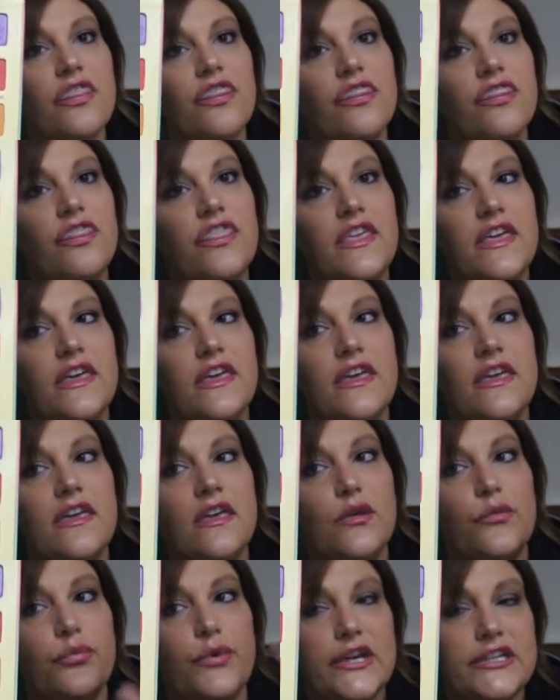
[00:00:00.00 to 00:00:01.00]

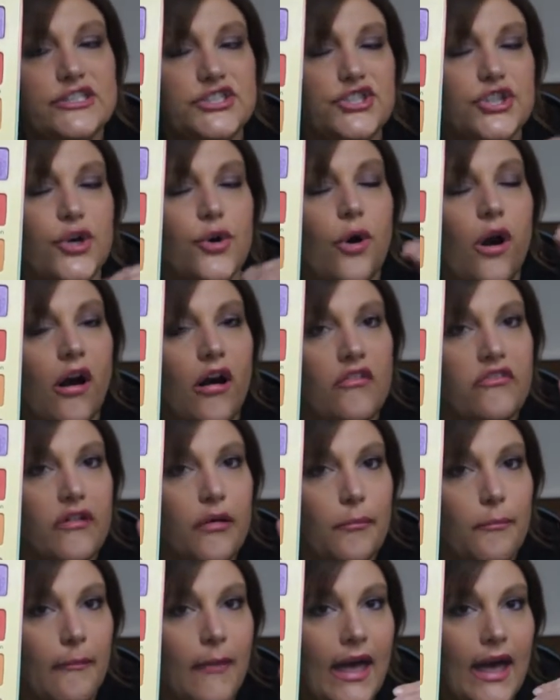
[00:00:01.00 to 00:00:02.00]
the ratio of
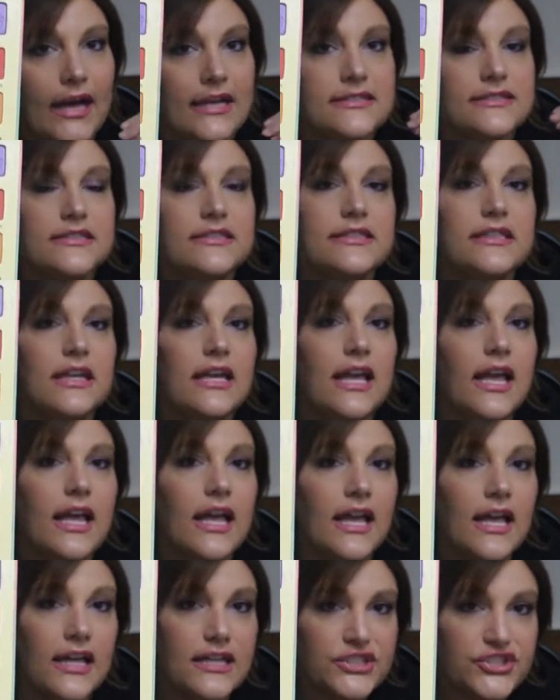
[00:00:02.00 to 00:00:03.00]
mattes
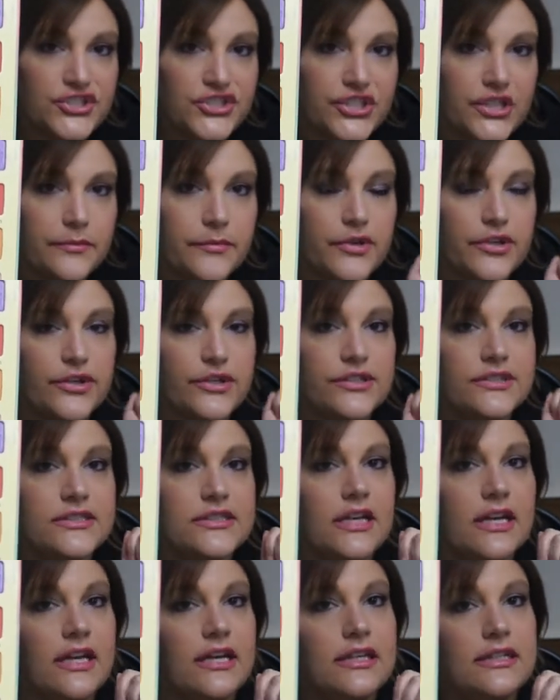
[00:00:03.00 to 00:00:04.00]
and shimmers,